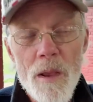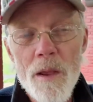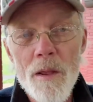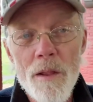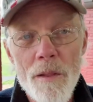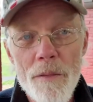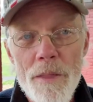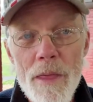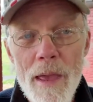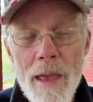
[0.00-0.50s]

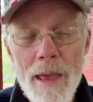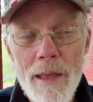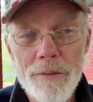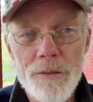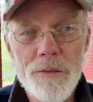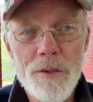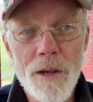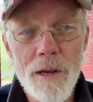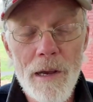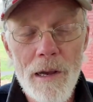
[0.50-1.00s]

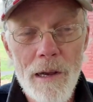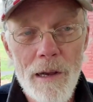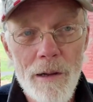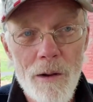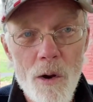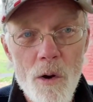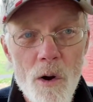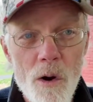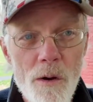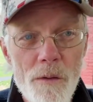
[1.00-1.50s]
that
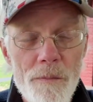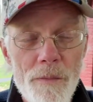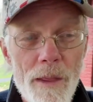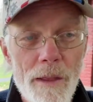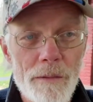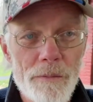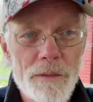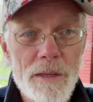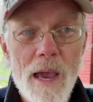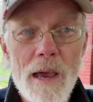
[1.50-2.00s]

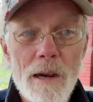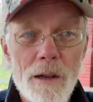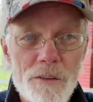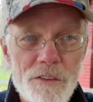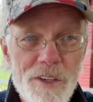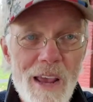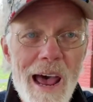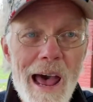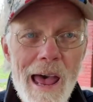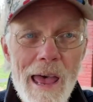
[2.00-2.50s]
kind of
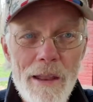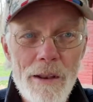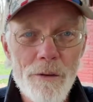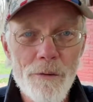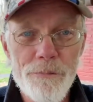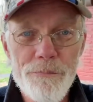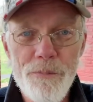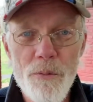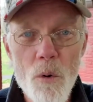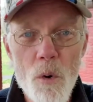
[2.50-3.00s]
tie the
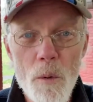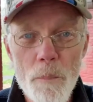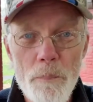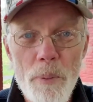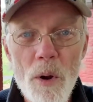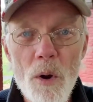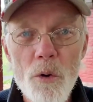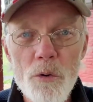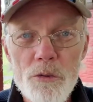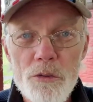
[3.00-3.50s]
4
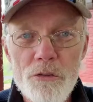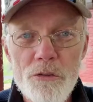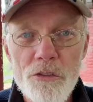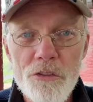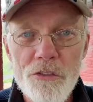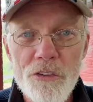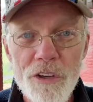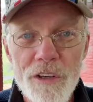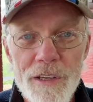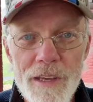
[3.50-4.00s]
posts
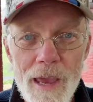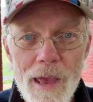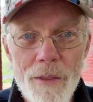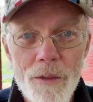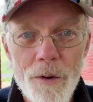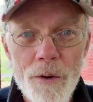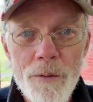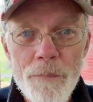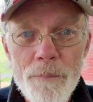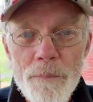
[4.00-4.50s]

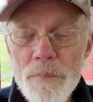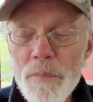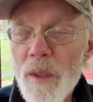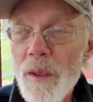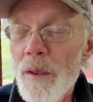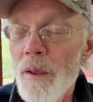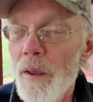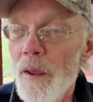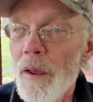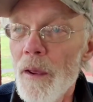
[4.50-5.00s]
together.
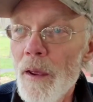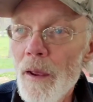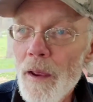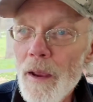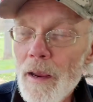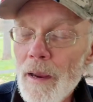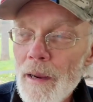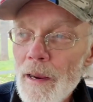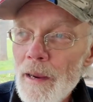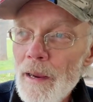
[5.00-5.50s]

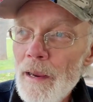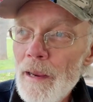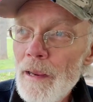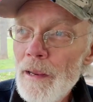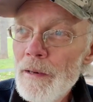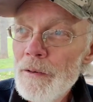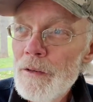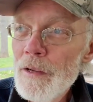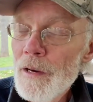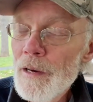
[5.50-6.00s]

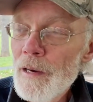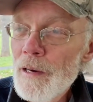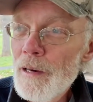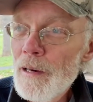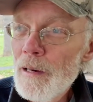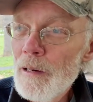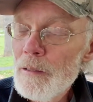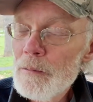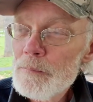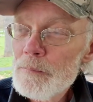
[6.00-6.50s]
And those